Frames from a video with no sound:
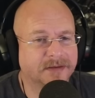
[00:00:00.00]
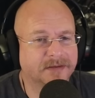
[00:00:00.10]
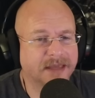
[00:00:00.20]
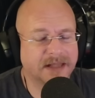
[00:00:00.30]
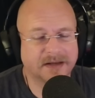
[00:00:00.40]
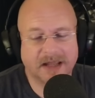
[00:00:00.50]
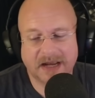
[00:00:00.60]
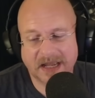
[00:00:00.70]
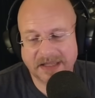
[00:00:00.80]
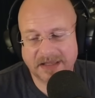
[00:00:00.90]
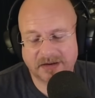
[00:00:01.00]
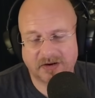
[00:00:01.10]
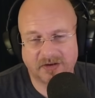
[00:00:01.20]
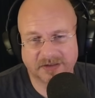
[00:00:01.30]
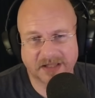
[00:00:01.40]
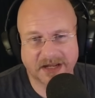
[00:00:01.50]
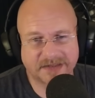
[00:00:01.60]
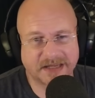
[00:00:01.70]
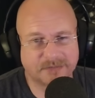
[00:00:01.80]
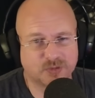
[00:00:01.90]
And and I get called a lot of
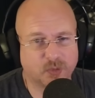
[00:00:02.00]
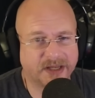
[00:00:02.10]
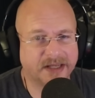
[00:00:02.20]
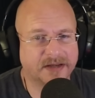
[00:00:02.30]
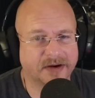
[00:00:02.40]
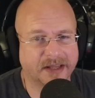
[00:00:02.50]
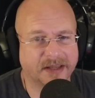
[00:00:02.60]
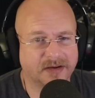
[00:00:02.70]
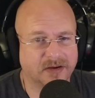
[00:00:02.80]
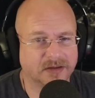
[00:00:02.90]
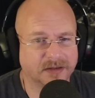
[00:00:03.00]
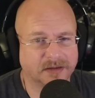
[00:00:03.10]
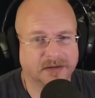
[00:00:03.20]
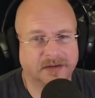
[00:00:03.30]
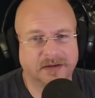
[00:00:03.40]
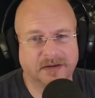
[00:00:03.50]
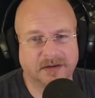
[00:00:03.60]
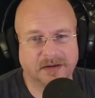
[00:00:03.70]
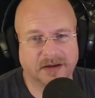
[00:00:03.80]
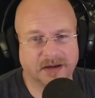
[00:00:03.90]
times weak, or I get called a,
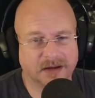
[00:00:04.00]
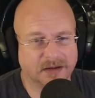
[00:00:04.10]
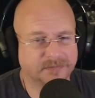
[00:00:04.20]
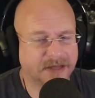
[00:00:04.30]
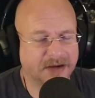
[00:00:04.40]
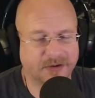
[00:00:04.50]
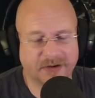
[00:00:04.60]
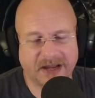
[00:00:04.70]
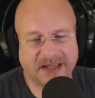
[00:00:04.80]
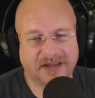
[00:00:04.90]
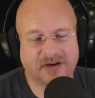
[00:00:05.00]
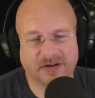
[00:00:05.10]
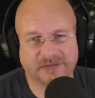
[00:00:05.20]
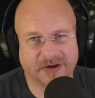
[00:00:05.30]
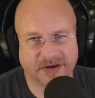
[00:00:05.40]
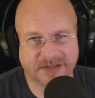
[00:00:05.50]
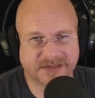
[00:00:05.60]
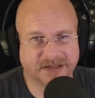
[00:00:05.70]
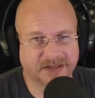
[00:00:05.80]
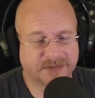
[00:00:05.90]
uh, I don't know, I get called various
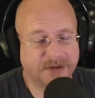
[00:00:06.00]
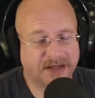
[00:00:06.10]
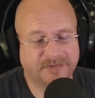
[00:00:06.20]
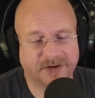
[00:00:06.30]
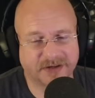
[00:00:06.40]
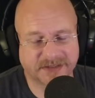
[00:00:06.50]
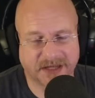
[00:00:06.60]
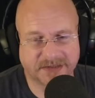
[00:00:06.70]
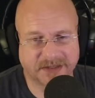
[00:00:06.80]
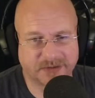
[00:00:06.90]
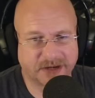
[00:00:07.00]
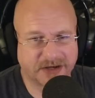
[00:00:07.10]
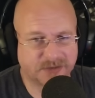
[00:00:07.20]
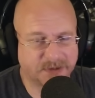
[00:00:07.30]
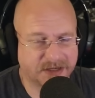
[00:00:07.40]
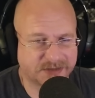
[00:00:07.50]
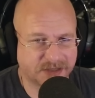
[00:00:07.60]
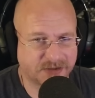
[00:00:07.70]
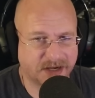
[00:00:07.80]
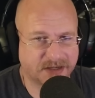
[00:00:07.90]
things by various content creators because I
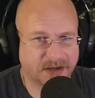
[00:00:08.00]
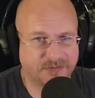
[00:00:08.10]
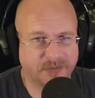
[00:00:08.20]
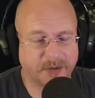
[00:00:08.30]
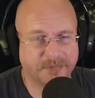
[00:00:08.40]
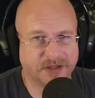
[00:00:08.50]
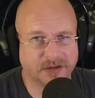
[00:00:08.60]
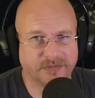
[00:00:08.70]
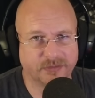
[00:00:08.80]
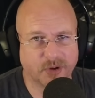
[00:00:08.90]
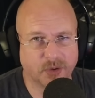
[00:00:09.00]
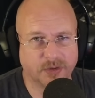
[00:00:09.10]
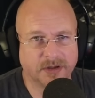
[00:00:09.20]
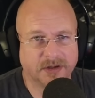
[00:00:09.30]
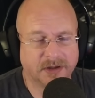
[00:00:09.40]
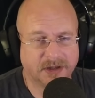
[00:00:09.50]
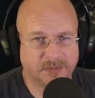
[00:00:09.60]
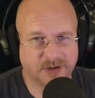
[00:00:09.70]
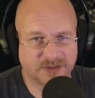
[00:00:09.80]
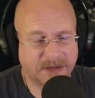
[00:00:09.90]
try to come from a middle of the road
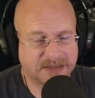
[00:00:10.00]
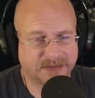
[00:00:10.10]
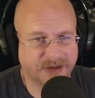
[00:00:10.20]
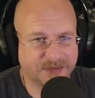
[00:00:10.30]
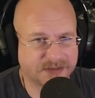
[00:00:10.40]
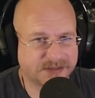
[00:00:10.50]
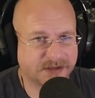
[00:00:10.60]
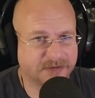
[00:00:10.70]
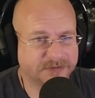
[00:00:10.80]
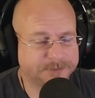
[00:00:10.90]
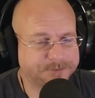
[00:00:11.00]
perspective on this stuff.